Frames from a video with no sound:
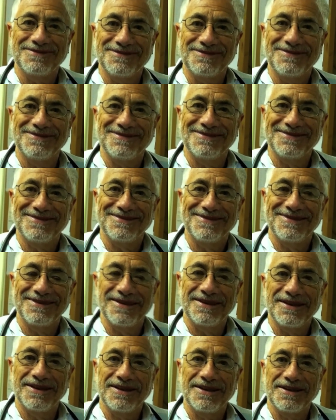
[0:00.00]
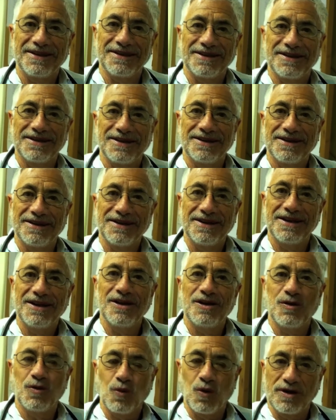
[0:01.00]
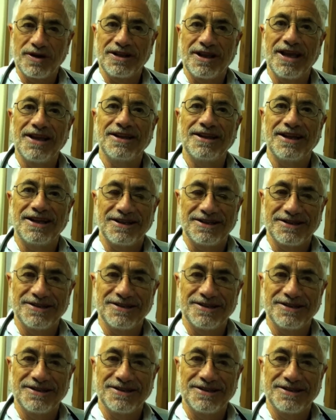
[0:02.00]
That each have one, one of kidney. one.